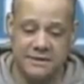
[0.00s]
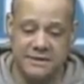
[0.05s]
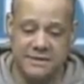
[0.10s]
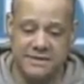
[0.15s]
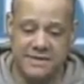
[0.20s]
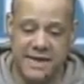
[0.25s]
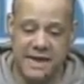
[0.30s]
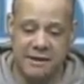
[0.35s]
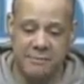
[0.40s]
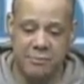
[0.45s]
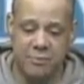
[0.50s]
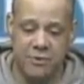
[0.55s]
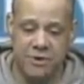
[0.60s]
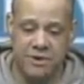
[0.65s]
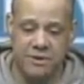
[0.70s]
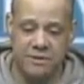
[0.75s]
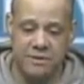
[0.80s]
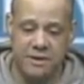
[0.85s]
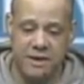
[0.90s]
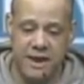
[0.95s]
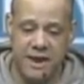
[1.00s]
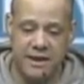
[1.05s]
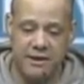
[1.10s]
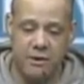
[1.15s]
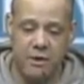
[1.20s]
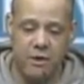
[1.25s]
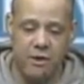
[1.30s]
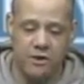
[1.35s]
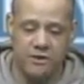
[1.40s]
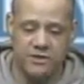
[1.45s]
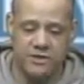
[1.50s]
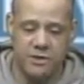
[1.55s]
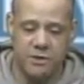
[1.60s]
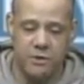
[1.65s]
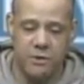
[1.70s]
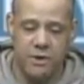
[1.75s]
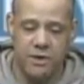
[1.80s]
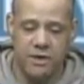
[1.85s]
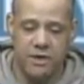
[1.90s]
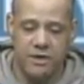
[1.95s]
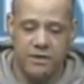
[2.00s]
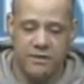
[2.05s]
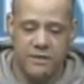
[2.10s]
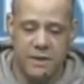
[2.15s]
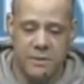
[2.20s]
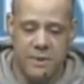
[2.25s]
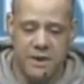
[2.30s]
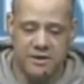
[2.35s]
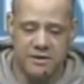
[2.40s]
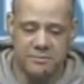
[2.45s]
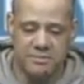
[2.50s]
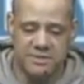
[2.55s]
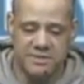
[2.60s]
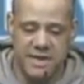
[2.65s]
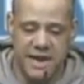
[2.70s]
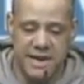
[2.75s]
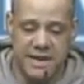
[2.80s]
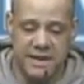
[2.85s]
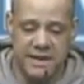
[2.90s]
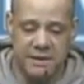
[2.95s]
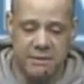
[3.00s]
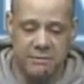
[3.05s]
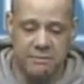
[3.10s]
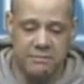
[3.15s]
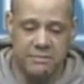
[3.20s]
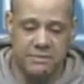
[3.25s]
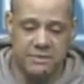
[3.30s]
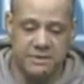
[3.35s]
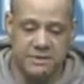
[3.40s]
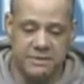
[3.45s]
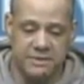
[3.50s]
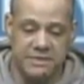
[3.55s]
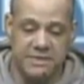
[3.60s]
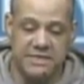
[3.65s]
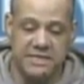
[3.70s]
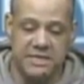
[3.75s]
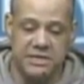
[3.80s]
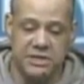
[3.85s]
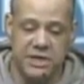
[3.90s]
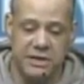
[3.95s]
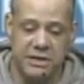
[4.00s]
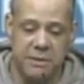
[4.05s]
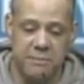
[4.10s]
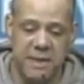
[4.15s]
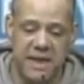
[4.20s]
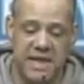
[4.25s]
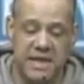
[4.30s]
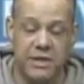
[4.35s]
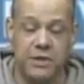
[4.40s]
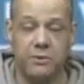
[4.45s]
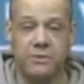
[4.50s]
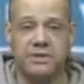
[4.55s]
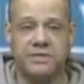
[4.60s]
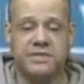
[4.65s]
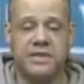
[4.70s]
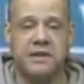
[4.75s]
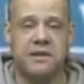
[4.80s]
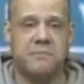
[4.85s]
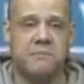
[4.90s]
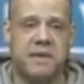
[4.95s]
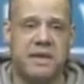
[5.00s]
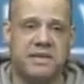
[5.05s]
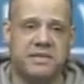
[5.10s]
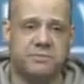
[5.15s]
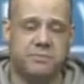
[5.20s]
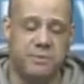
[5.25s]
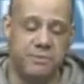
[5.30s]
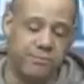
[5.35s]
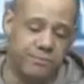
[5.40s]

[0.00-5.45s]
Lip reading: Zach Britton, and also they wound up signing DJ LeMahieu, the second baseman.